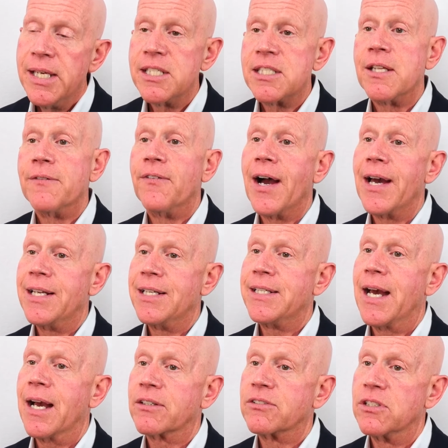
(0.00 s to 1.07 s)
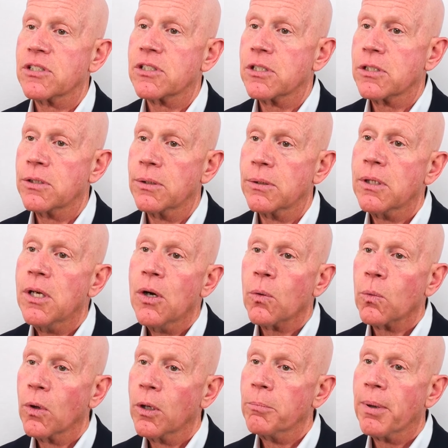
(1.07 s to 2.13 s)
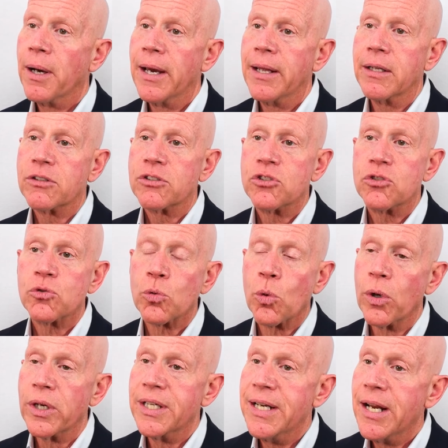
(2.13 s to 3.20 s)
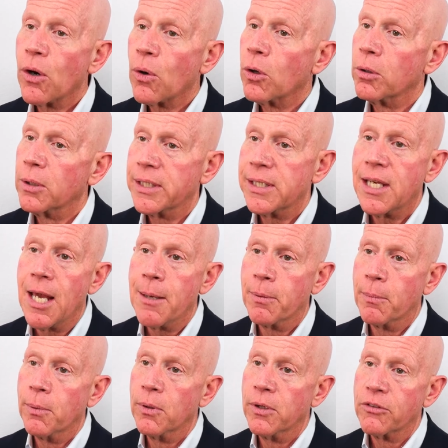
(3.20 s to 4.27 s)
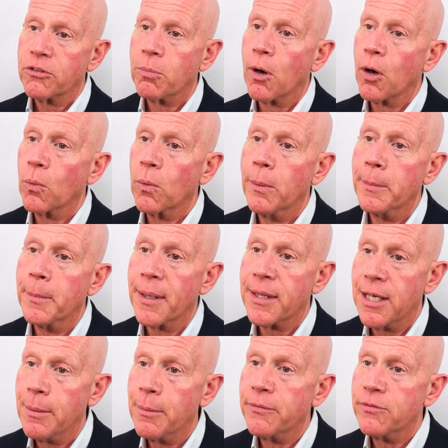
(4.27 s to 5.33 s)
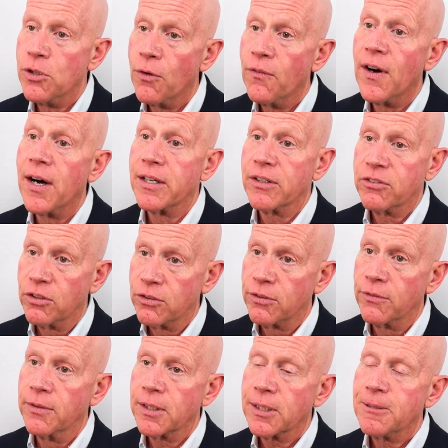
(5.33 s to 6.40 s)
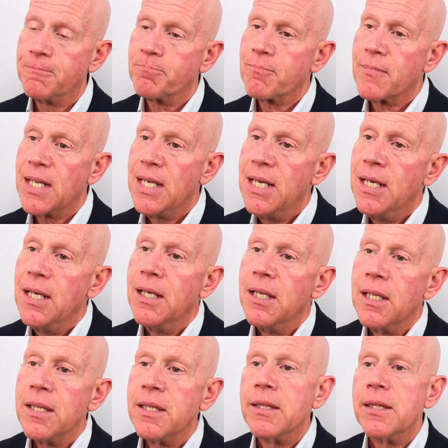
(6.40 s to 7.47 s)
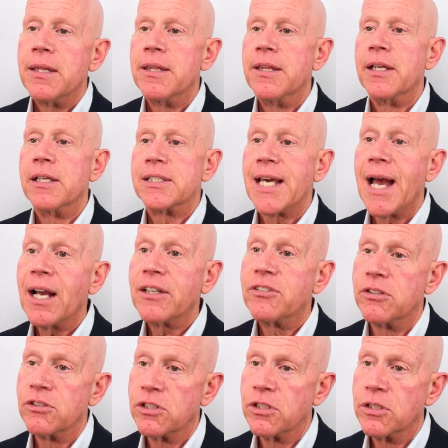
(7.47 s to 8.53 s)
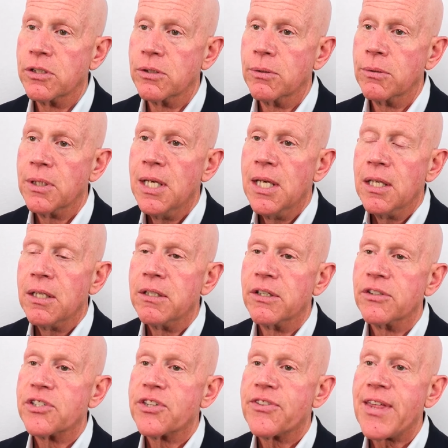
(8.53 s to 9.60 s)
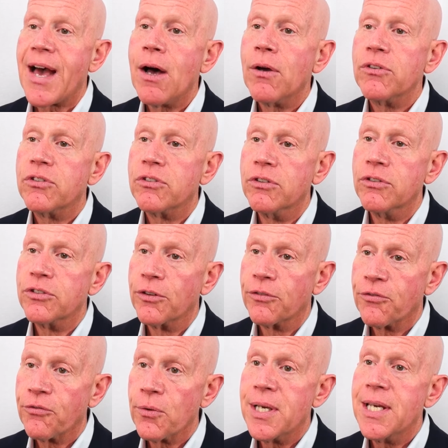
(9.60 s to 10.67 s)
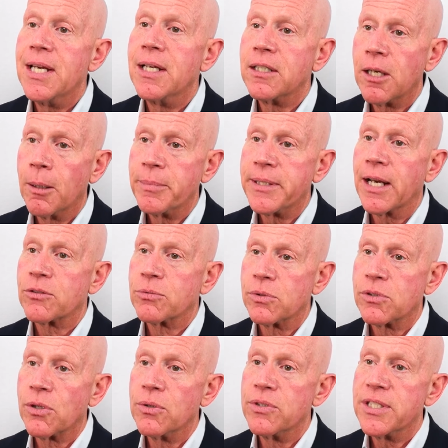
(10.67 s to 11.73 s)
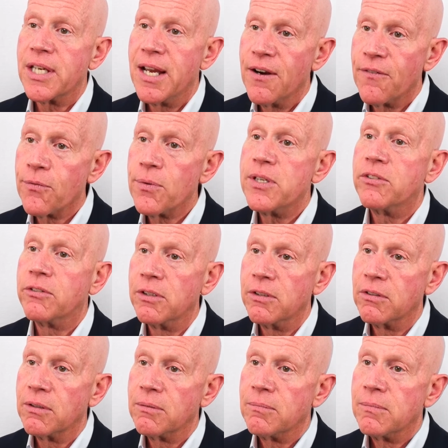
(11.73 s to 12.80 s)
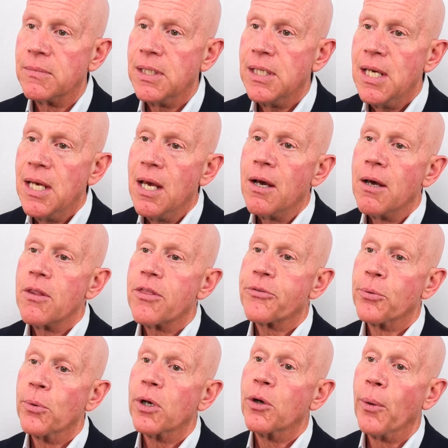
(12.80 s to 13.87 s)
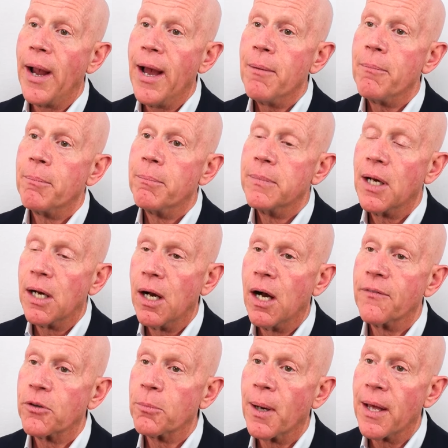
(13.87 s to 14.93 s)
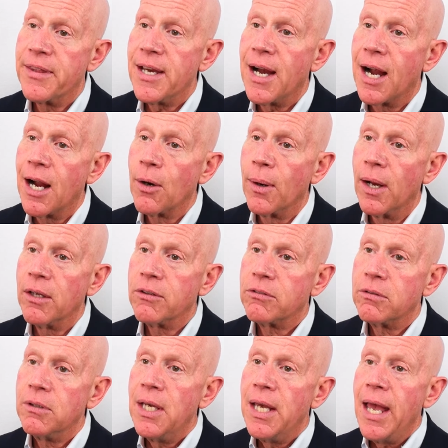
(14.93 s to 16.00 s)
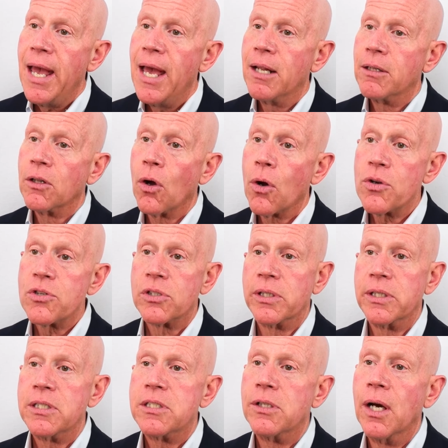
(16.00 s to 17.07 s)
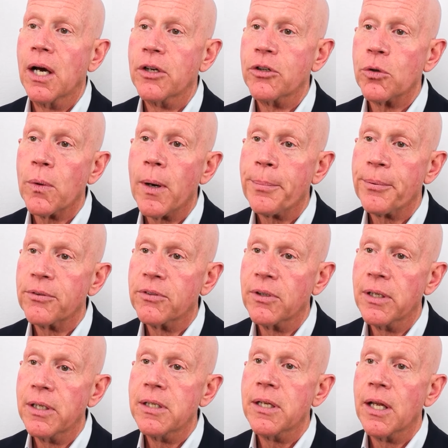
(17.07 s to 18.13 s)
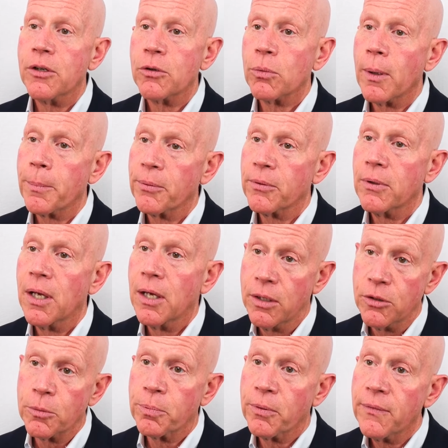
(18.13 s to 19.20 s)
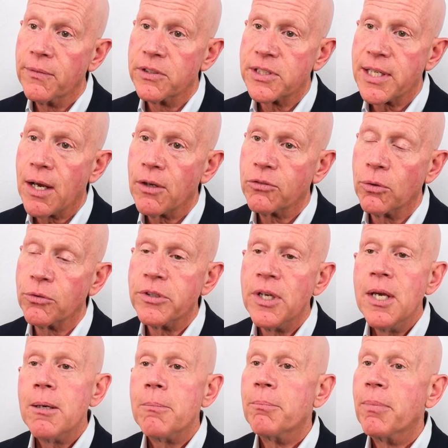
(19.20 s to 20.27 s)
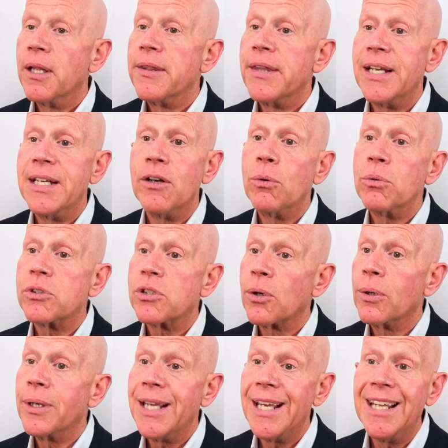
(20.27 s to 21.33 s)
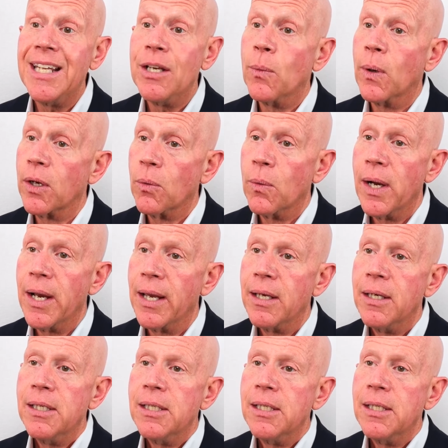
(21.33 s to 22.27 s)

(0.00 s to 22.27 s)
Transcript: is the Vieve Tax Institute, run by an extraordinarily capable and smart woman by the name of Giovanna Sisovic. The Tax Institute does thousands of free income tax returns every season through a grant offered by the IRS, and largely to underrepresented and underprivileged households, but they don't turn anyone away.